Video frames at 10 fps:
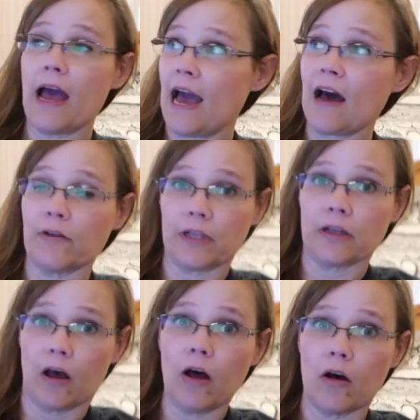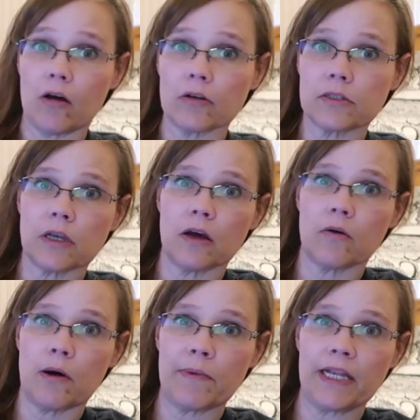out in the hall.
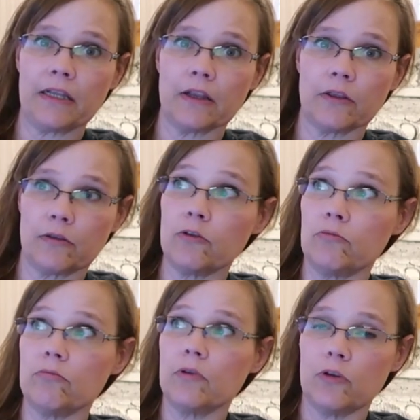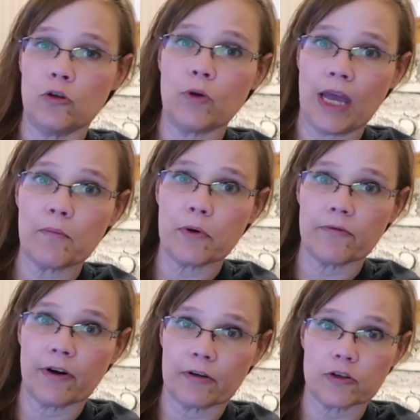So I mean, you can put
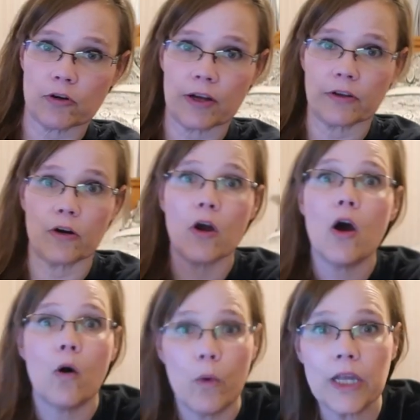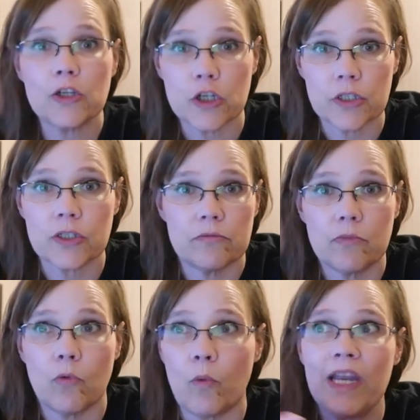furniture out there. We just
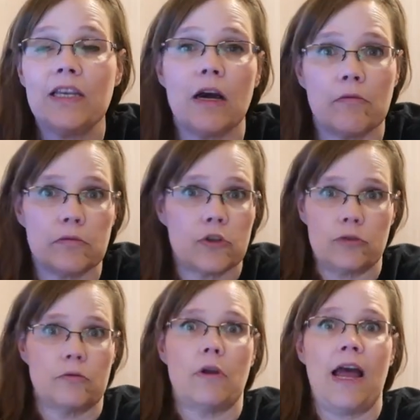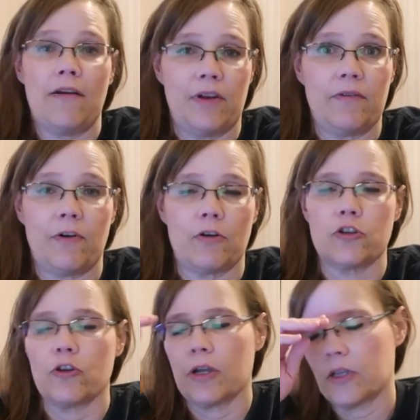we don't have any
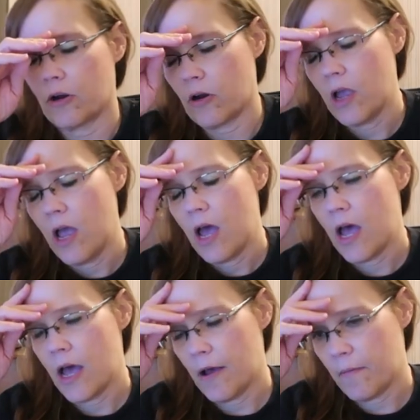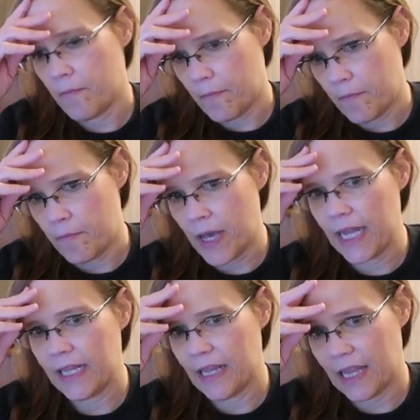furniture out there. Um,
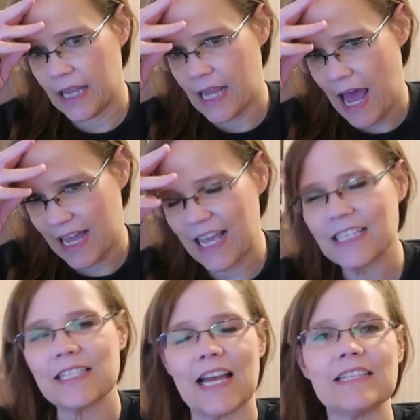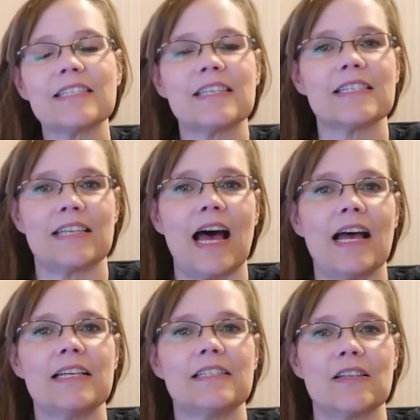but I guess that's the
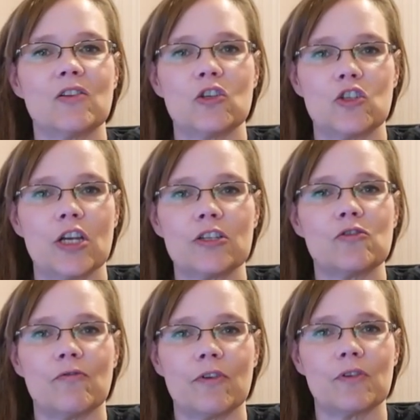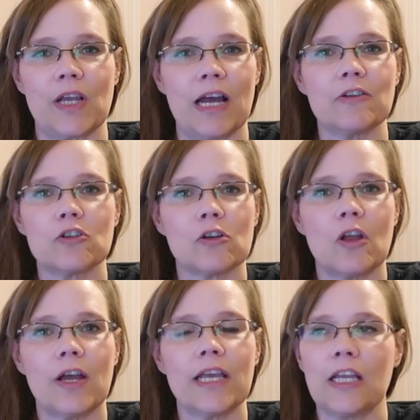size that this Chesterfield couch looked
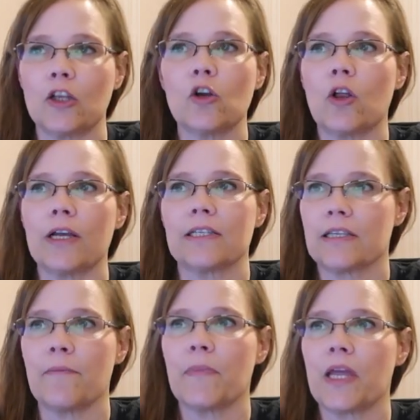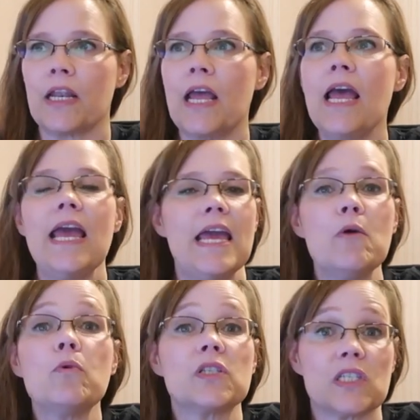like. It looked like something,
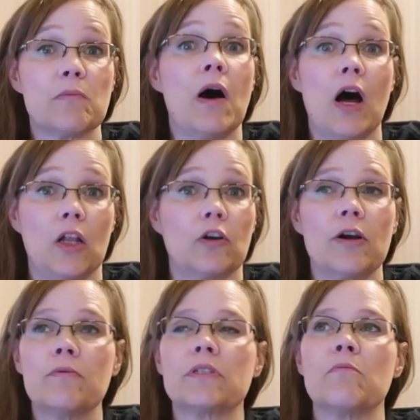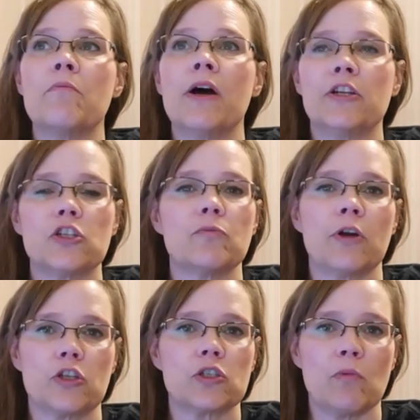it was smaller. It was much,
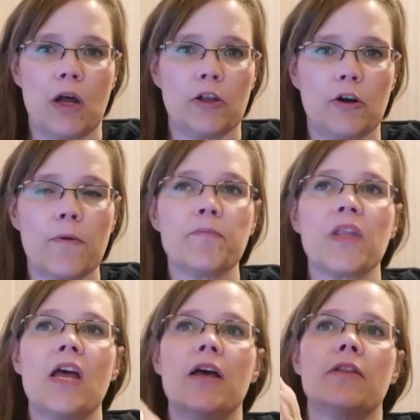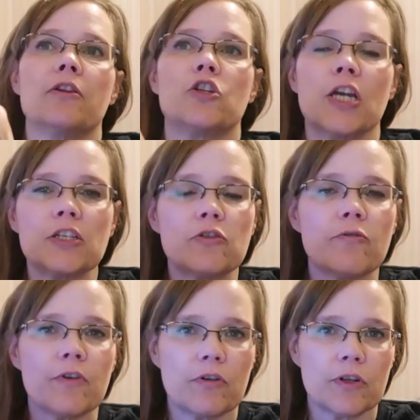much smaller. The
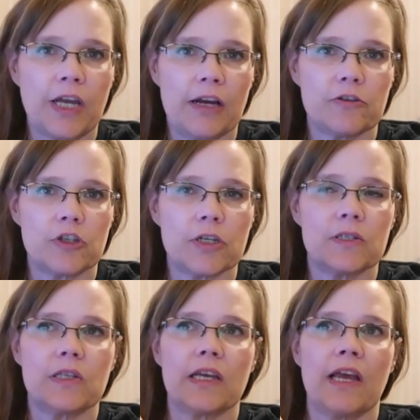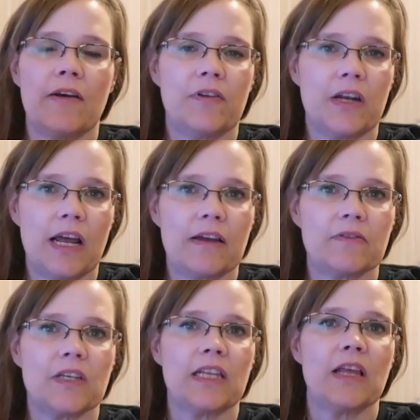Chesterfield couches that Kevin and I have
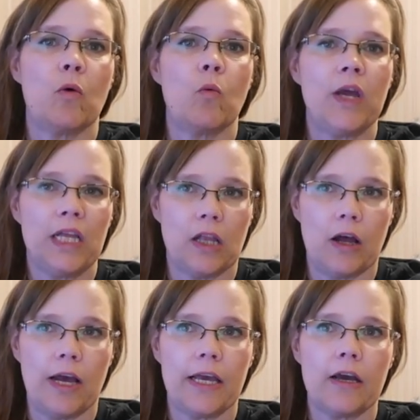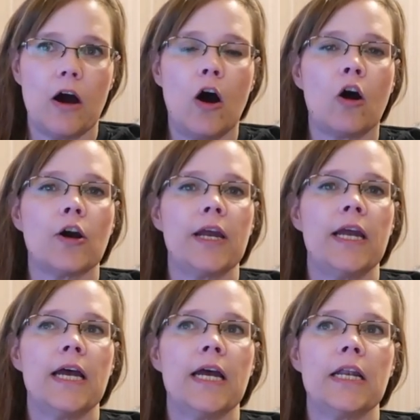seen that we like are
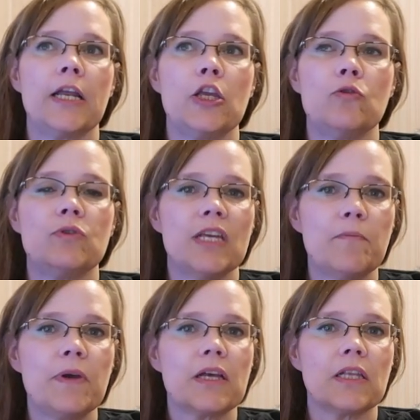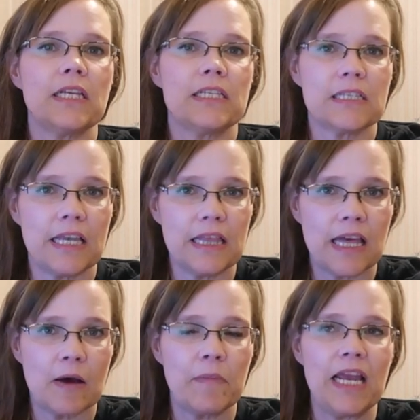in, you typically see
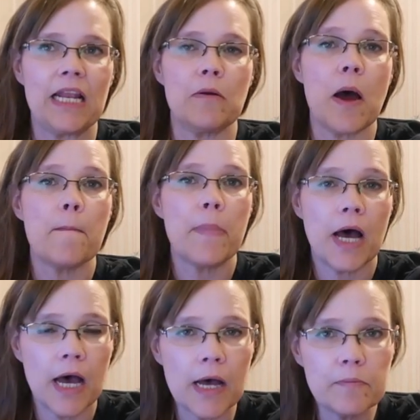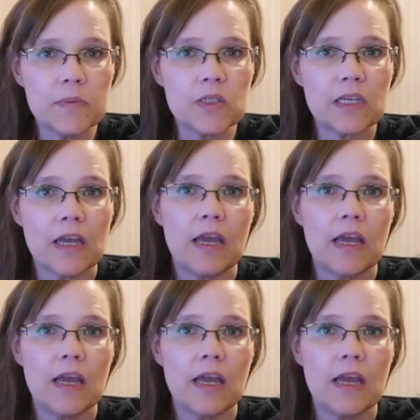them in pubs,